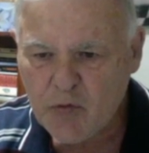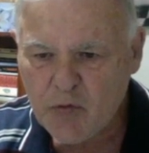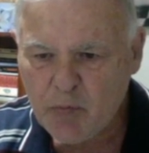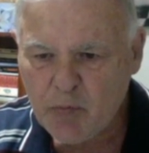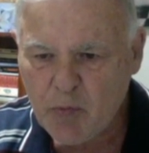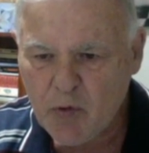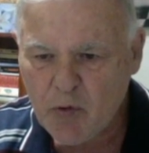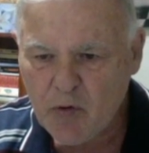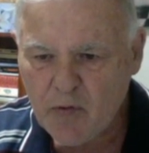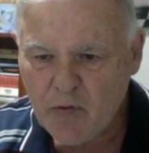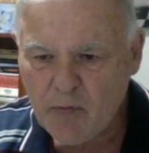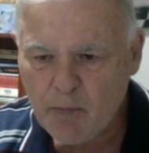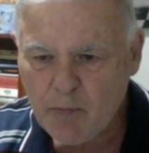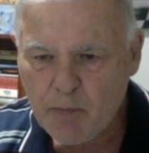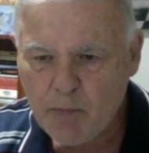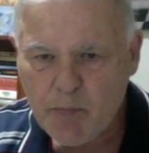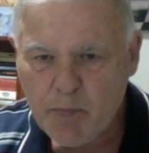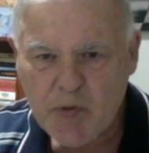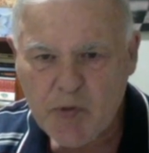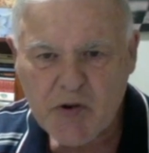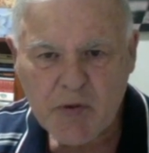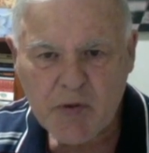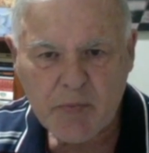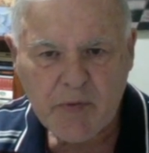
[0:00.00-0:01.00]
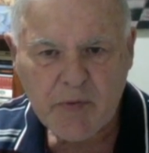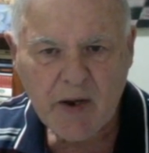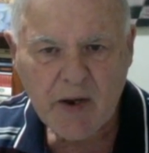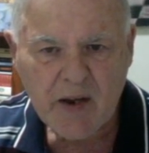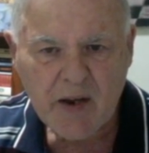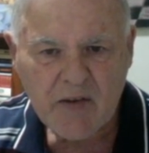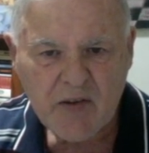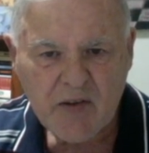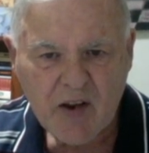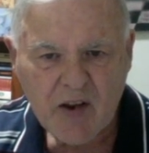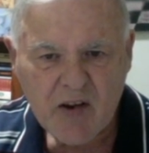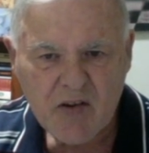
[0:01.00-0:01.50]
move. Bishop takes
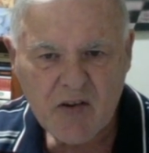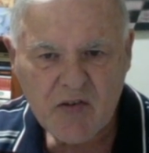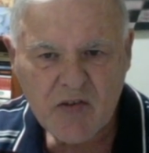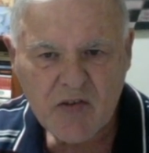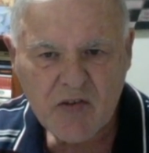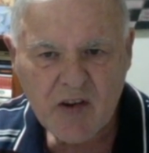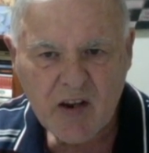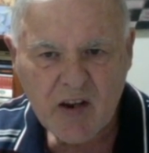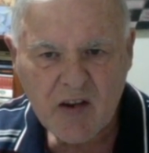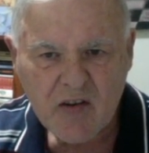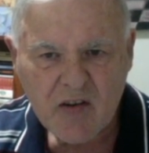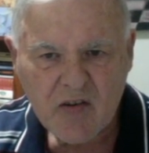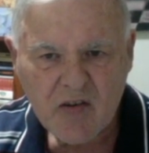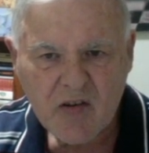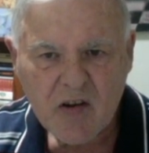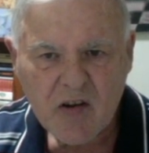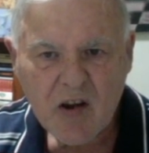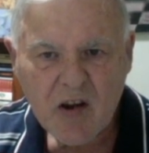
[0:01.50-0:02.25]
h6.